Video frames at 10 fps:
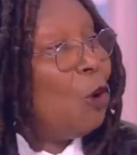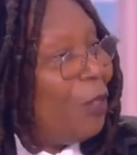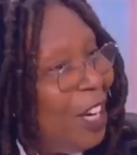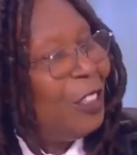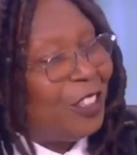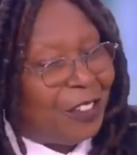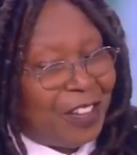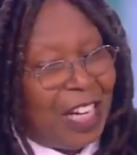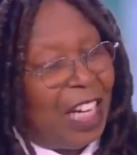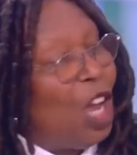know, here's
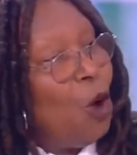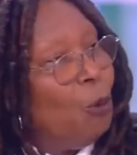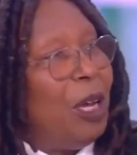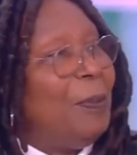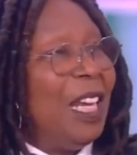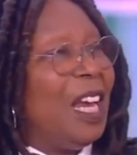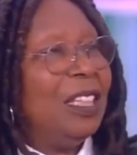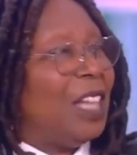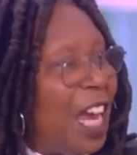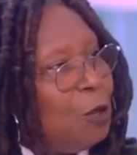the thing. We
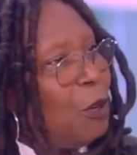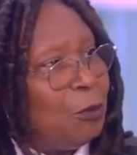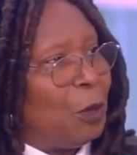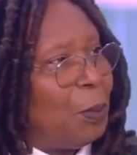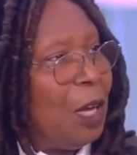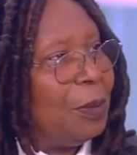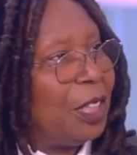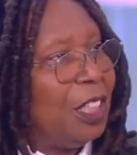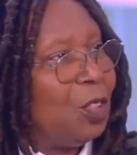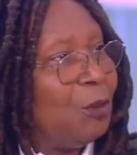may not like when
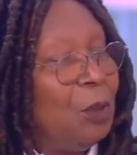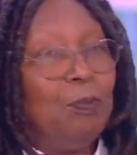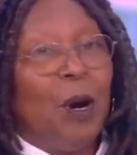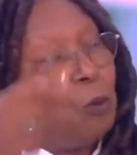Republicans win,